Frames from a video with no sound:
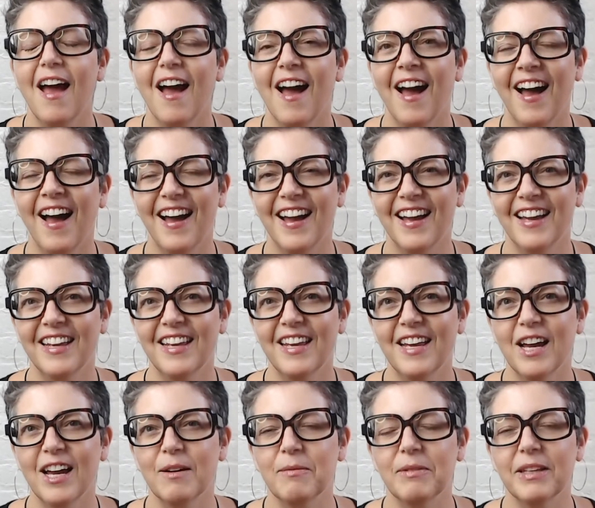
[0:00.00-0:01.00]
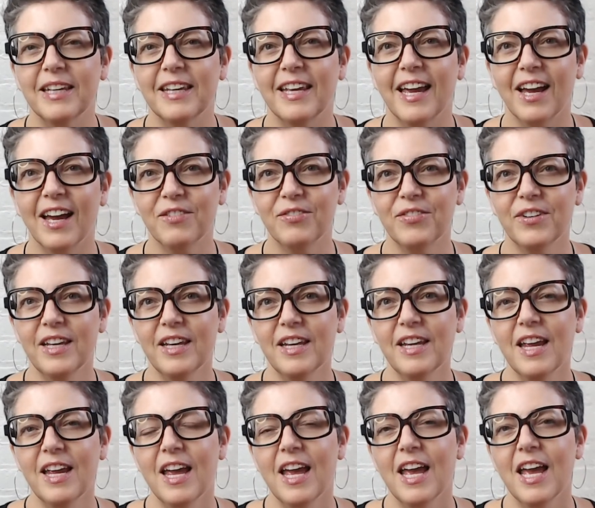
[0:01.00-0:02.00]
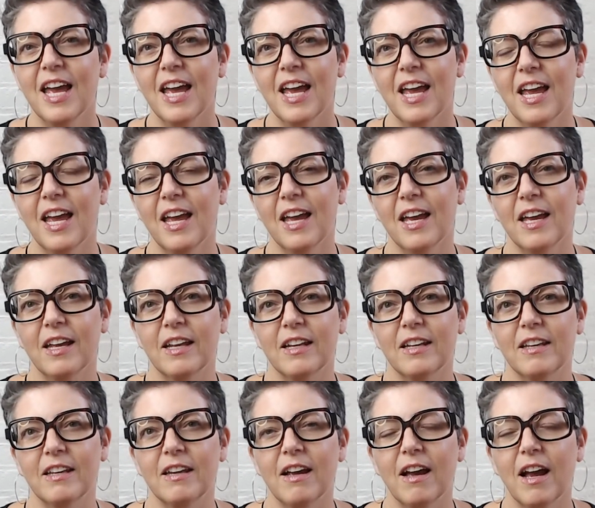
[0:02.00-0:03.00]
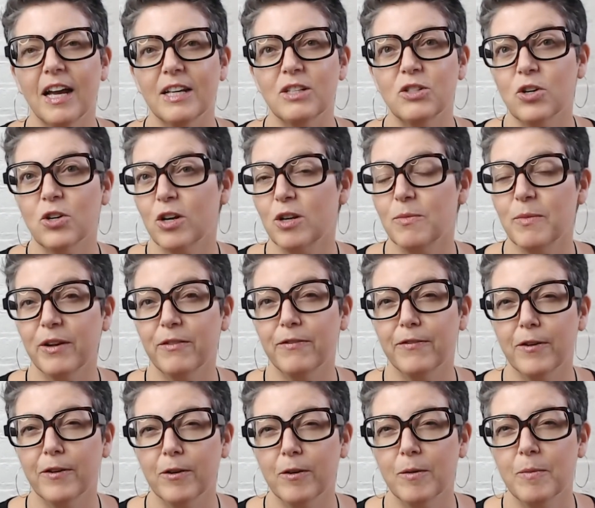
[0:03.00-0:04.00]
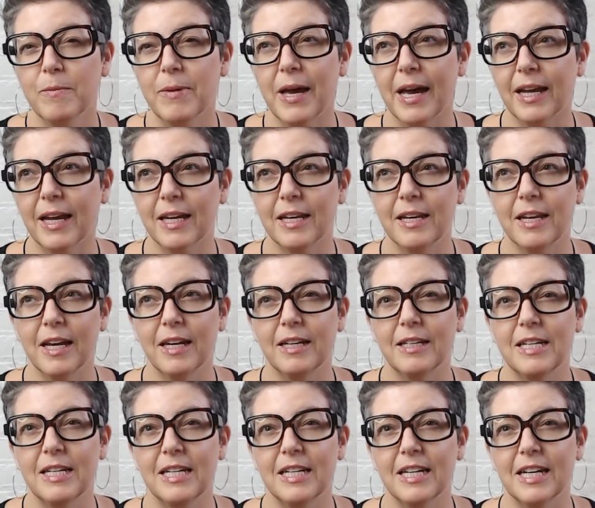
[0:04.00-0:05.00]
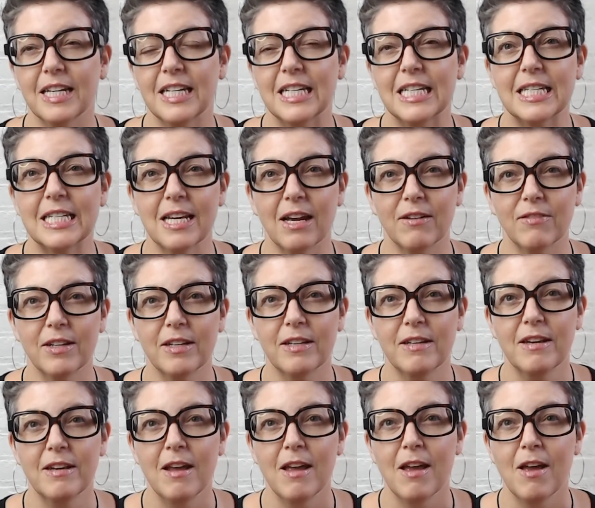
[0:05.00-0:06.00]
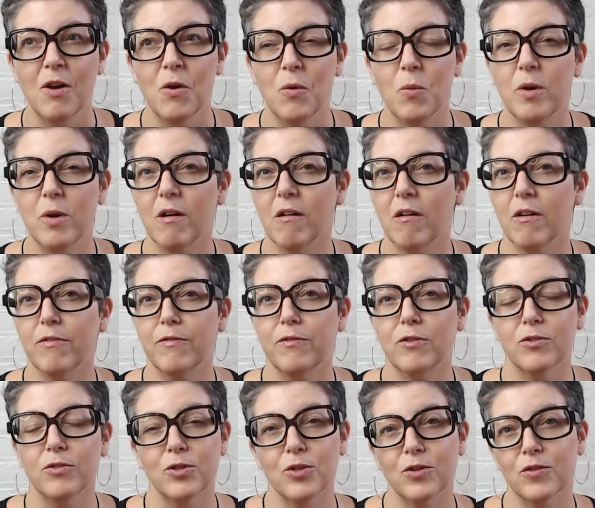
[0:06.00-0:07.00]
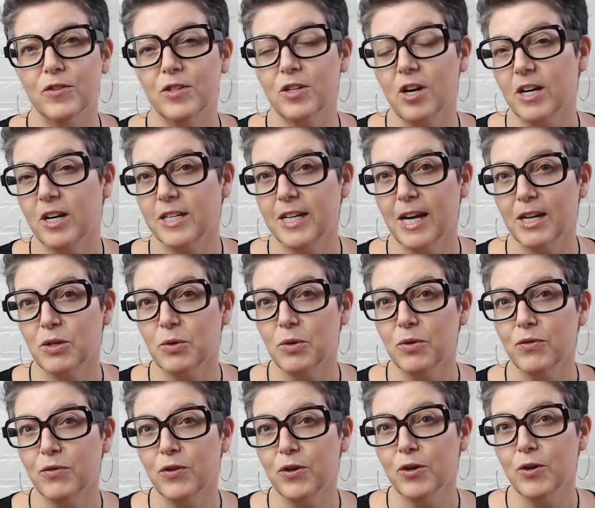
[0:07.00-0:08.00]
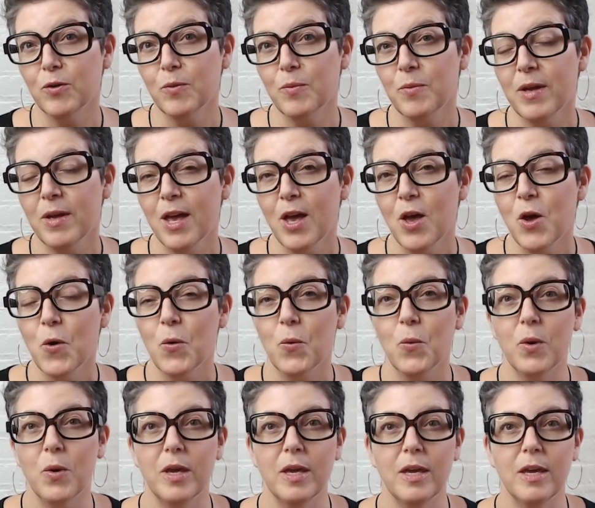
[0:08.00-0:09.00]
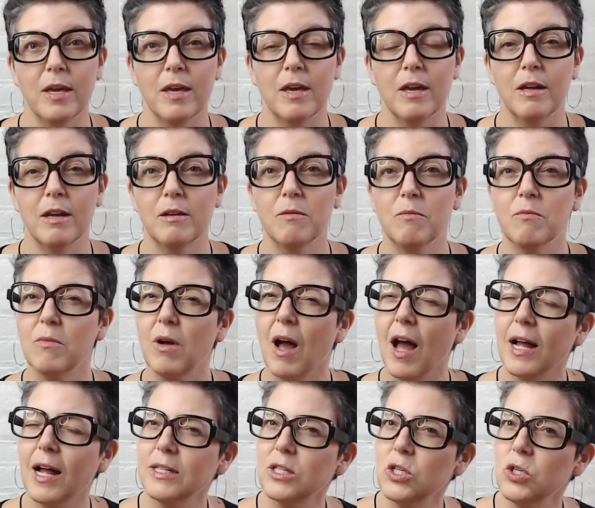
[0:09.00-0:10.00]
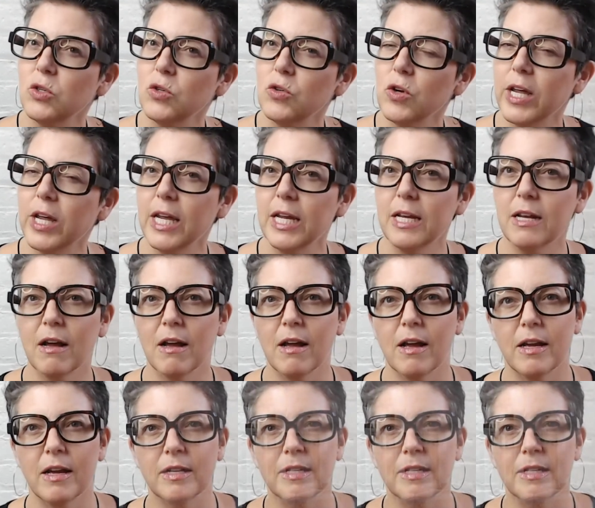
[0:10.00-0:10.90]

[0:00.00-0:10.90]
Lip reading: Hi, I'm Lynn Gaffney, and I started my firm back in 1997. We are a full-service architectural firm. We concentrate on